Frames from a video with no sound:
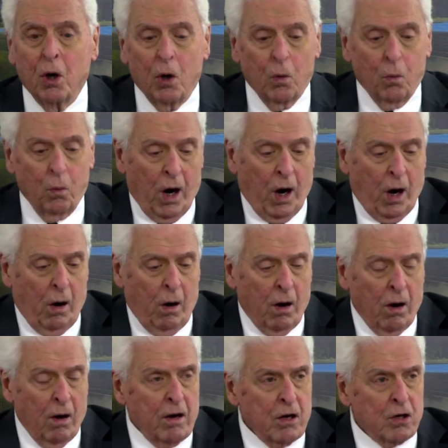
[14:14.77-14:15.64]

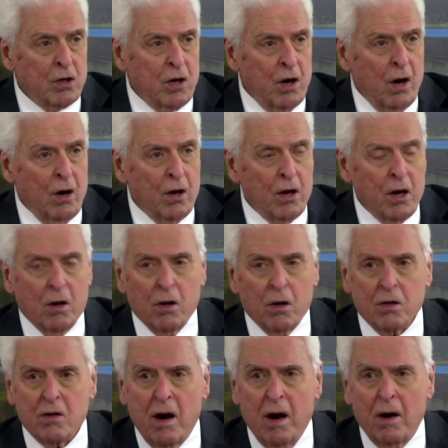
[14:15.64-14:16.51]
Well, isn't it
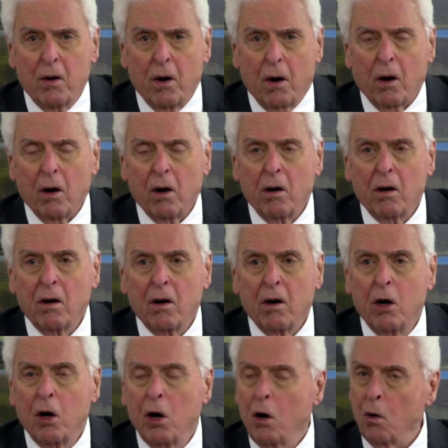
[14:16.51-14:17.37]
illegal tender?
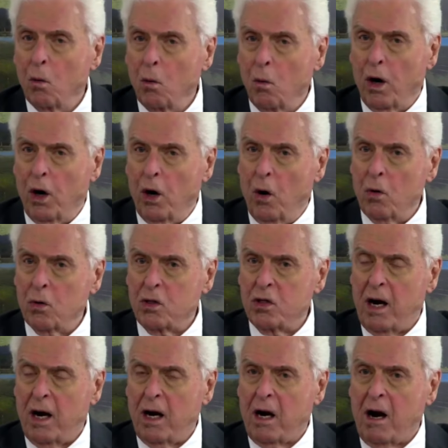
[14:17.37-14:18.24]
We don't
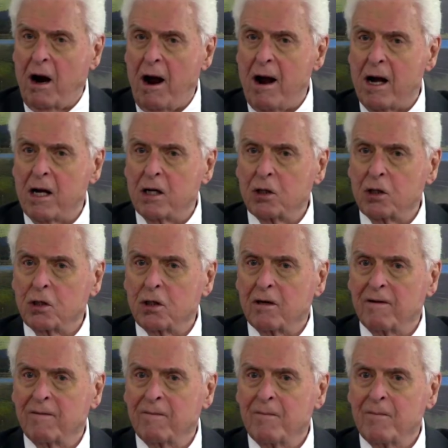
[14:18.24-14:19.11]
take cash.
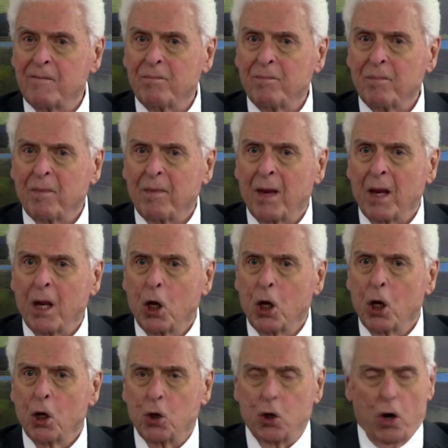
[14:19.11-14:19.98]

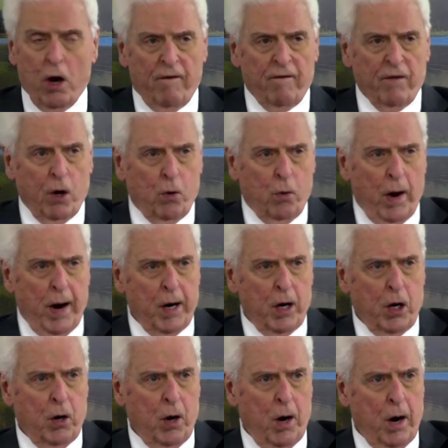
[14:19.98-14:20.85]
Do you have a
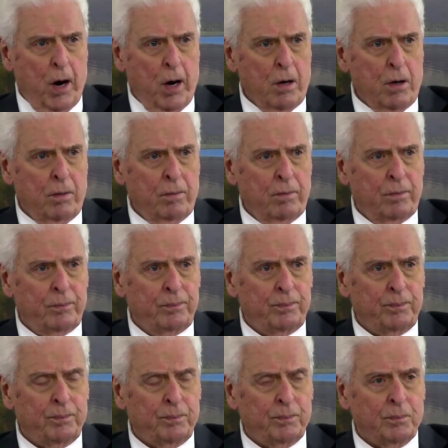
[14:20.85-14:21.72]
credit card?
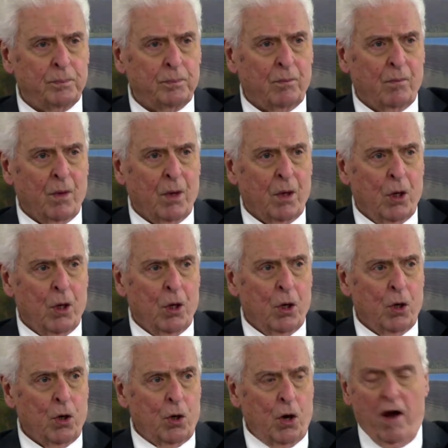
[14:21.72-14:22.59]

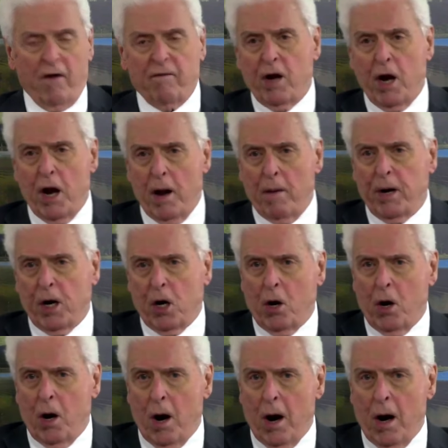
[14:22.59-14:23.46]
Do you have a debit
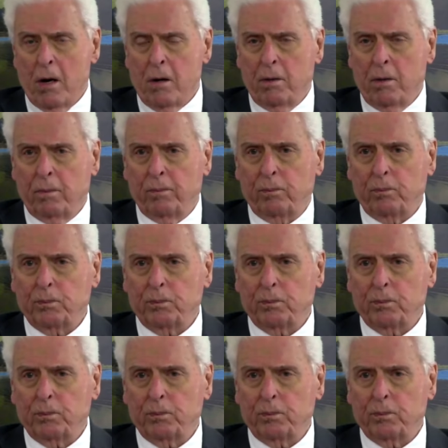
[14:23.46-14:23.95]
card?